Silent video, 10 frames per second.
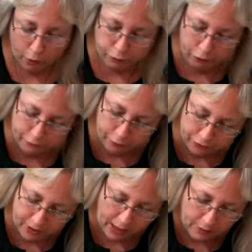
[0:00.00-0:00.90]
So the first
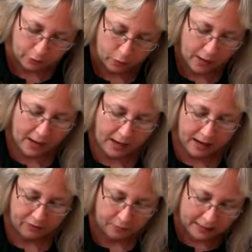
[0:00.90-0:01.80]
thing I do
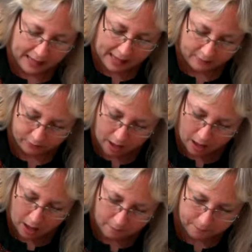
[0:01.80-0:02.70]
is I'm going to get
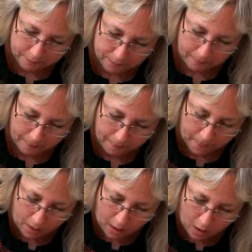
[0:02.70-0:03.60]

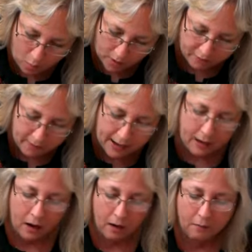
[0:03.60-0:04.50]
one of
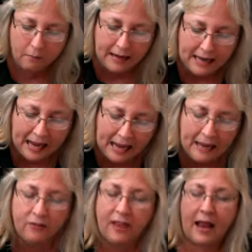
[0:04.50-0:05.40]
my
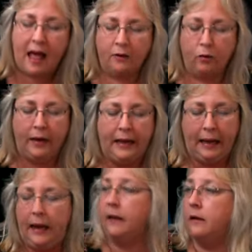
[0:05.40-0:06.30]
canes that had green
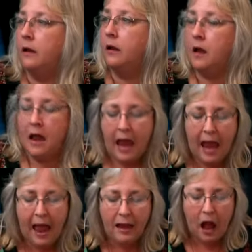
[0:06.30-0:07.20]
in it.
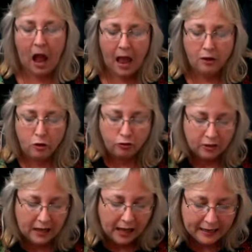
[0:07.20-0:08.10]
And I usually
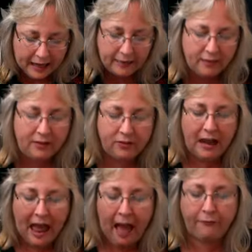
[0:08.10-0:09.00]
kind of cut these in
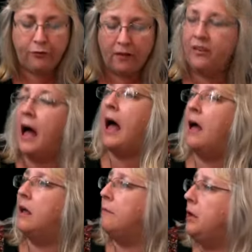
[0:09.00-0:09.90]
half, so I've
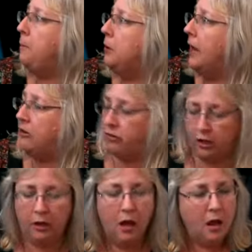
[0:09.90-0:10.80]
got
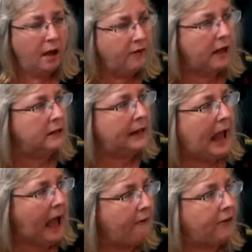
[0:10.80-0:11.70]
manipulation. I've got like
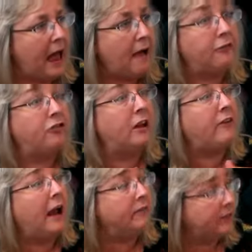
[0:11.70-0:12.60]
half and half instead of
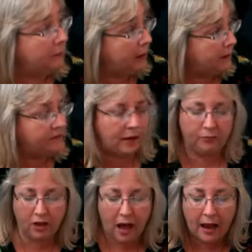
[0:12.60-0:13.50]
everything being the same
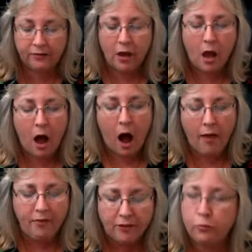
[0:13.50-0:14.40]
size.
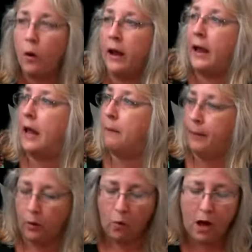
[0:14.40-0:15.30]
On this one, I got a
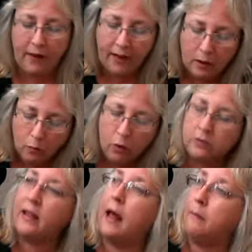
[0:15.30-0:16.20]
big one, then I rolled
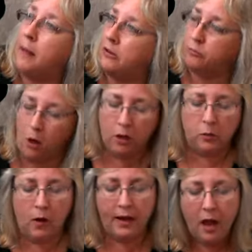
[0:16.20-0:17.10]
it down and made a smaller
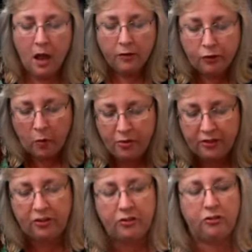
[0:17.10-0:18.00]
one. So
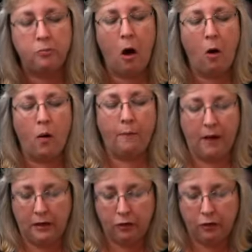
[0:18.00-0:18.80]
this is the small one, but I